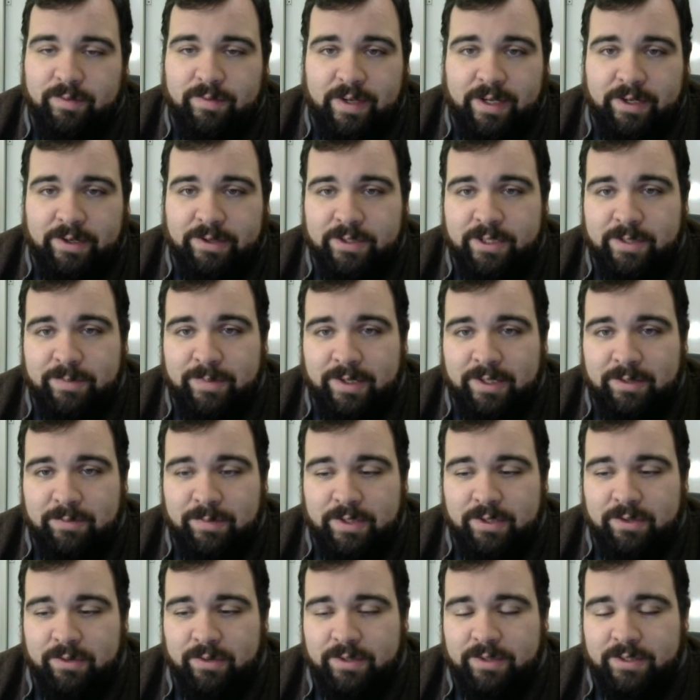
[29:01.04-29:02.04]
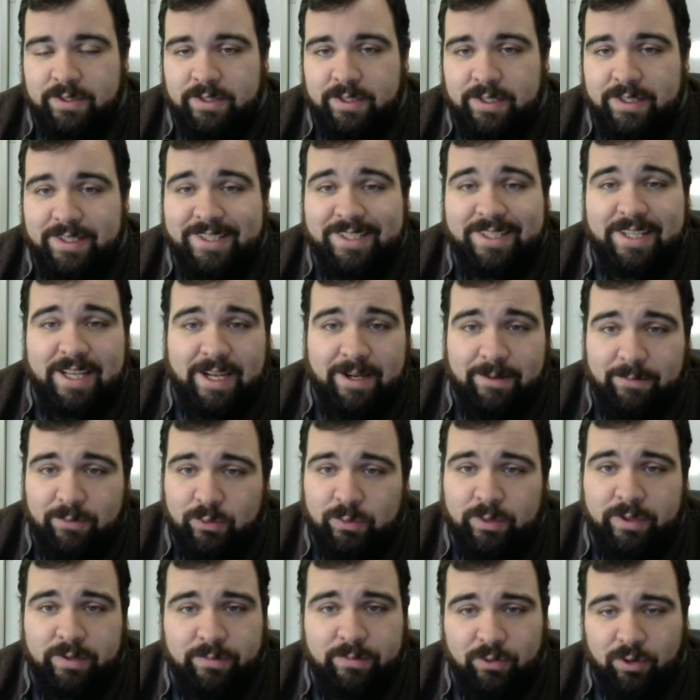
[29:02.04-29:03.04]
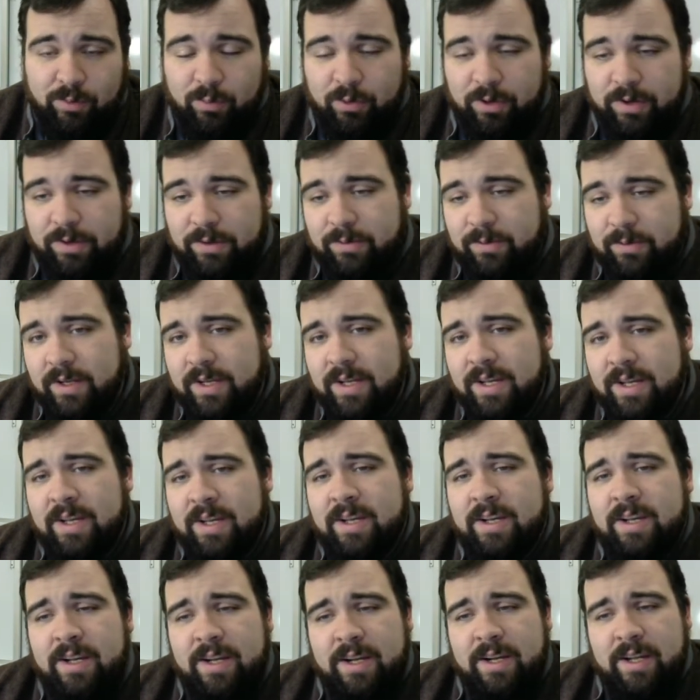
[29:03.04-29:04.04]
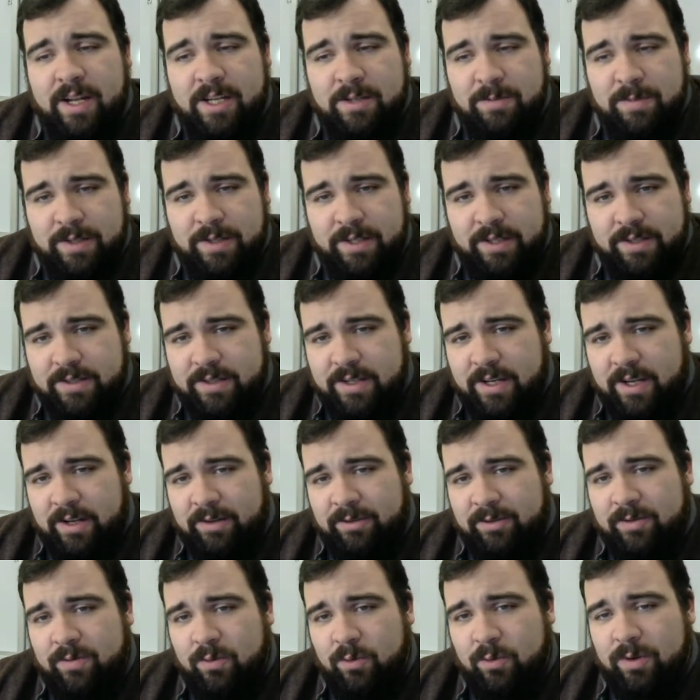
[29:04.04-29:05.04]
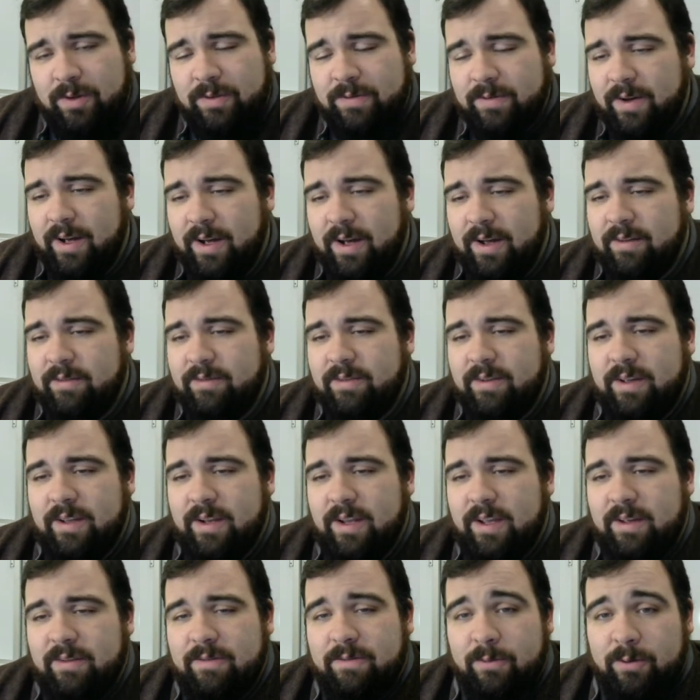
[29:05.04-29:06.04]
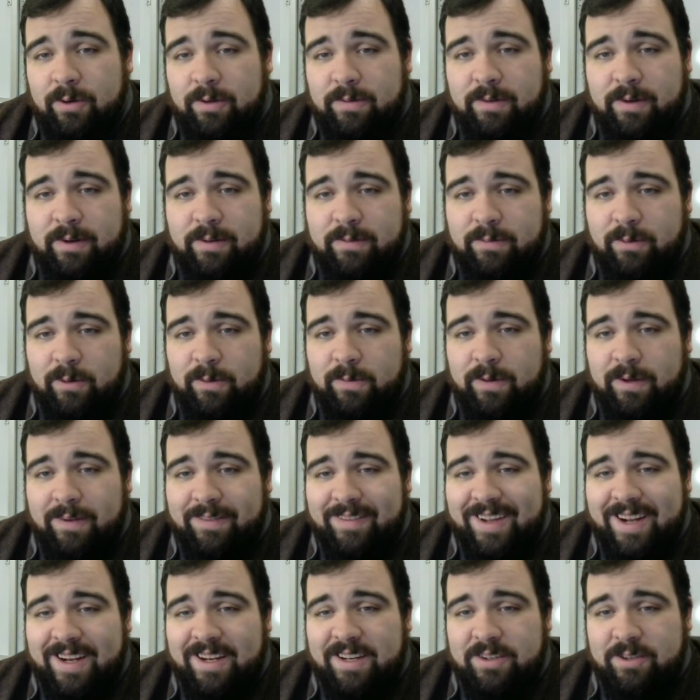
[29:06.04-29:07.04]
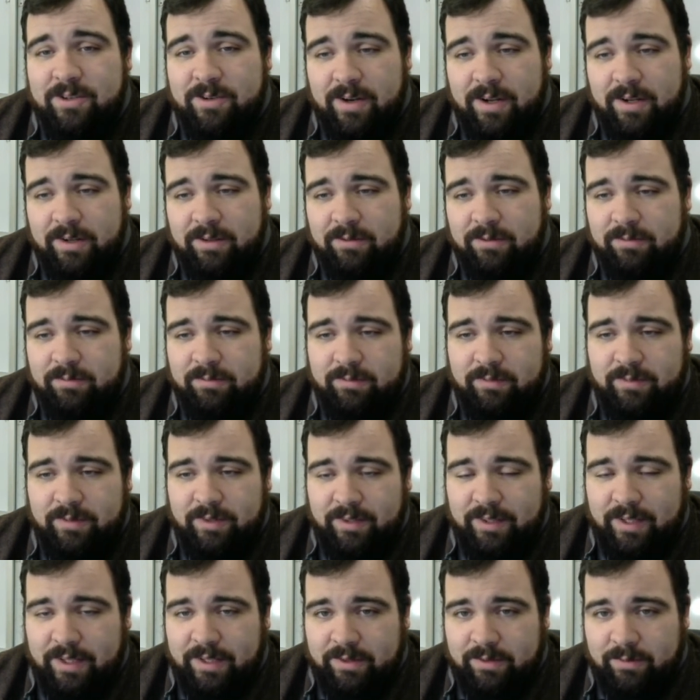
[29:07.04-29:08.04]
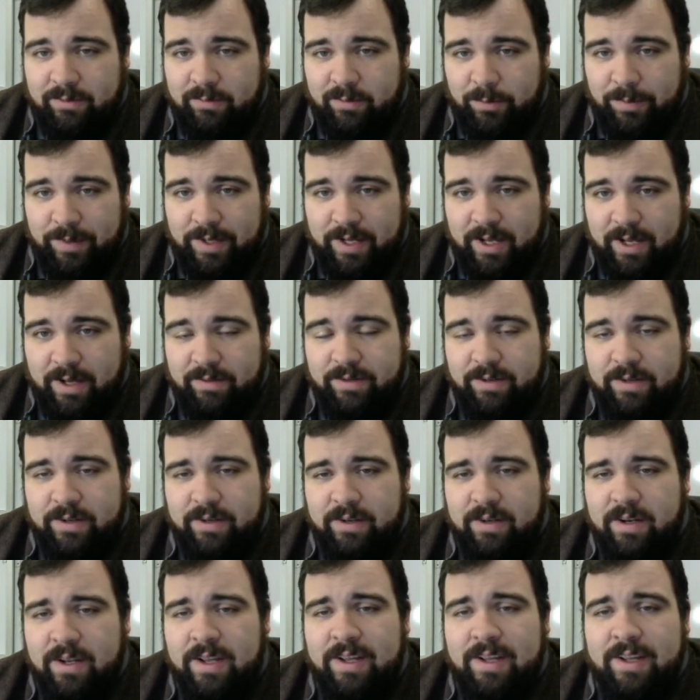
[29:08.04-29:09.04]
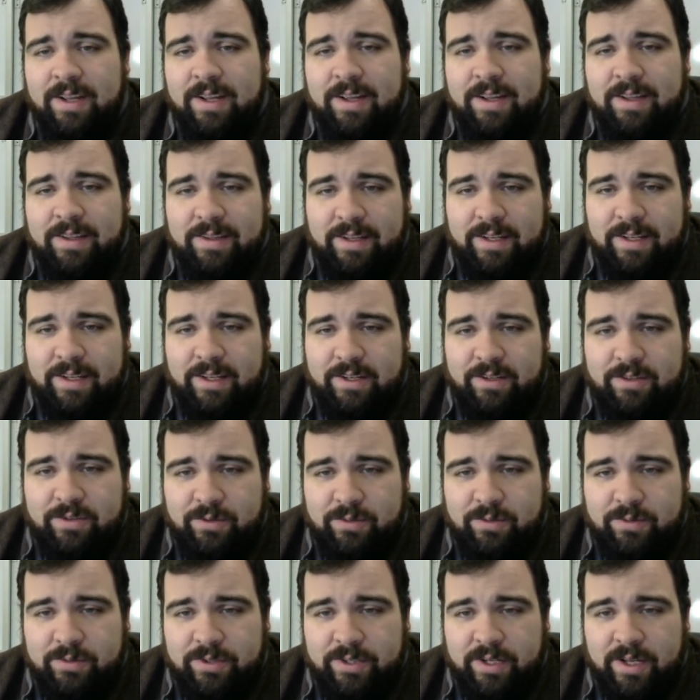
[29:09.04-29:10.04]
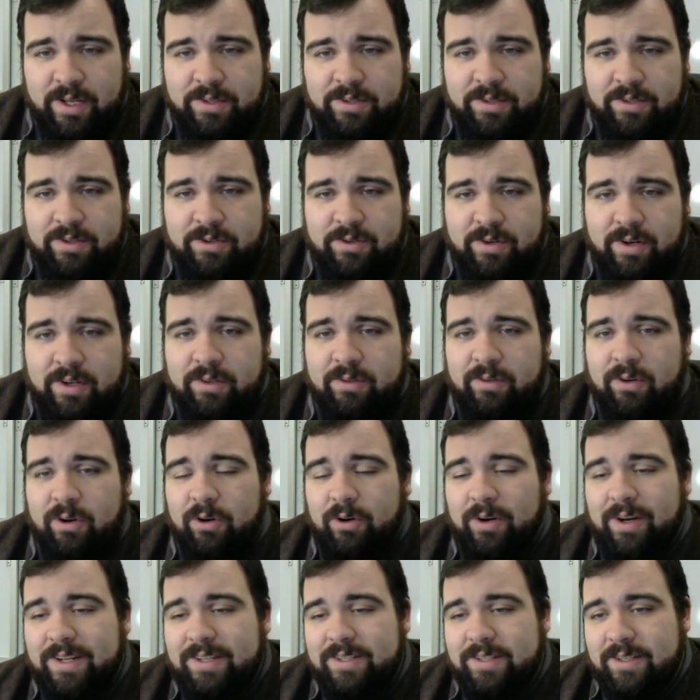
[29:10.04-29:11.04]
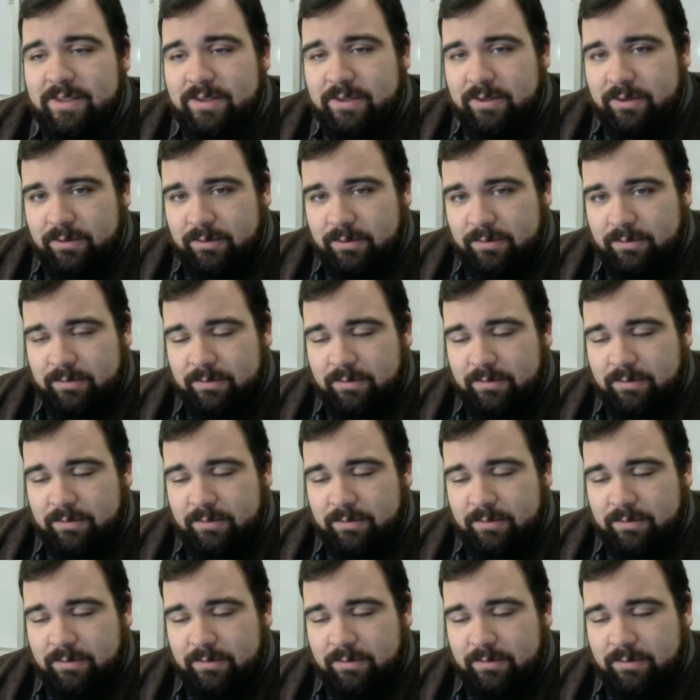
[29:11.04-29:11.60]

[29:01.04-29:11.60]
values come out to be the same, 24.3, and that's because the angle is 45. And a 45-45-90 triangle, like what we have here, the two sides of the triangle are identical.